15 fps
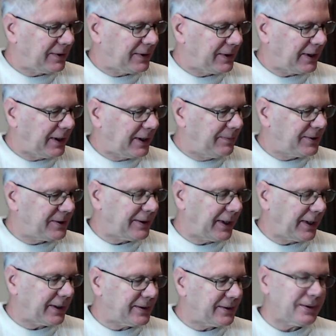times
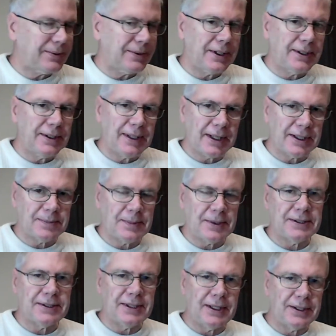x squared, x
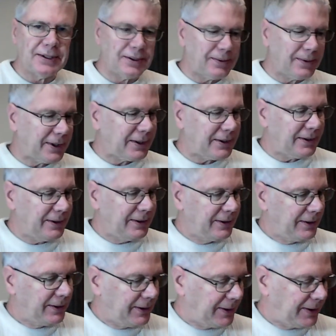plus h squared.
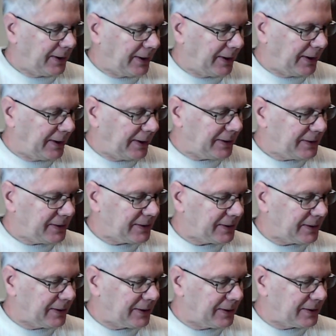This
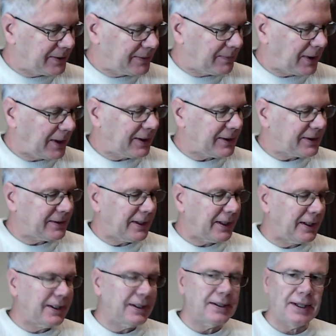is minus
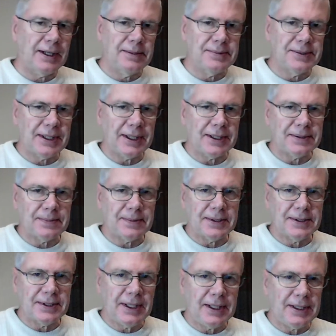9 times x
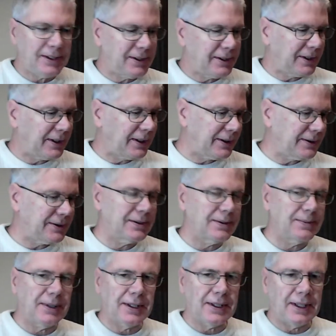plus h, and this is
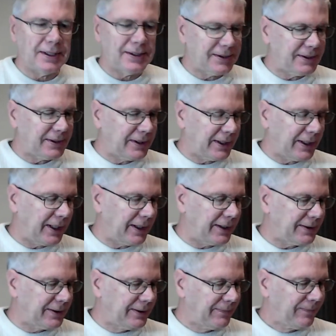my constant 8.